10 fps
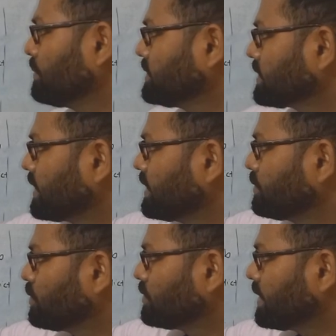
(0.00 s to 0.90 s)
Basically,
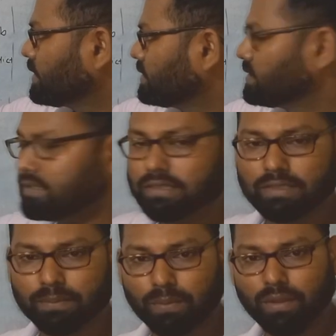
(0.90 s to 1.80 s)
you know that this is a
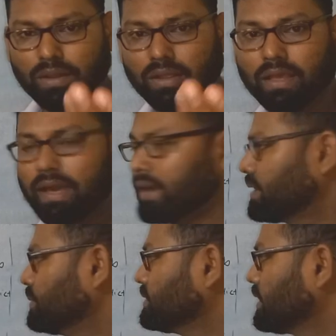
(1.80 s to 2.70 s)
simple
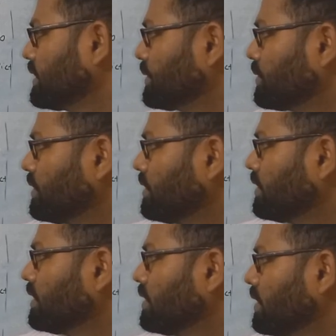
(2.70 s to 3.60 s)
artificial neuron,
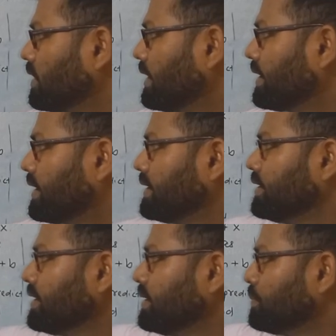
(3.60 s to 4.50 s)
and
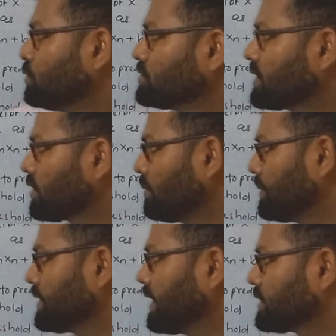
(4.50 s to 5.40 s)
here inputs are
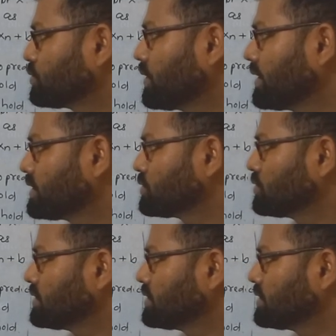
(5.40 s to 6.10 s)
coming x1, x2.